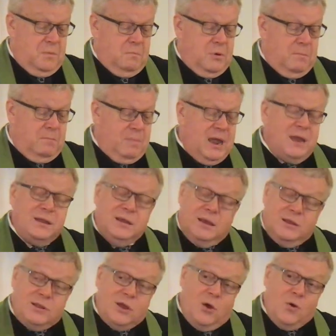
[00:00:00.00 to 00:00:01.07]
But make
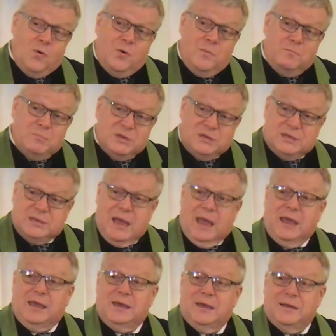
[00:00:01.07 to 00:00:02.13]
no
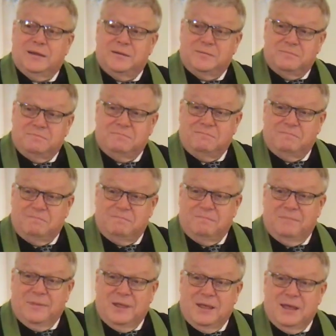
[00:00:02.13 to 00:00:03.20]
mistake,
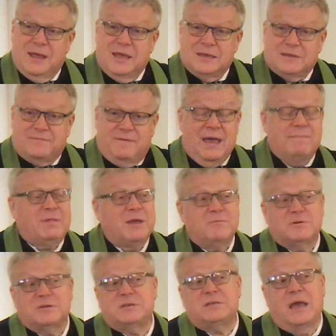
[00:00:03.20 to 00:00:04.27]
his family
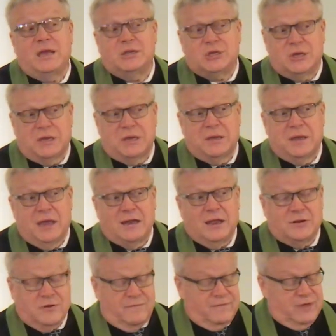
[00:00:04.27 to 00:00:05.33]
was staging an
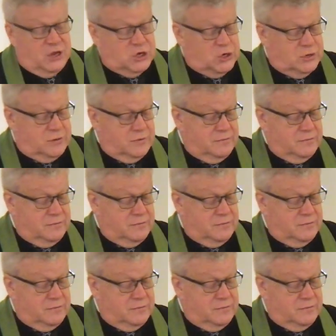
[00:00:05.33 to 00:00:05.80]
intervention.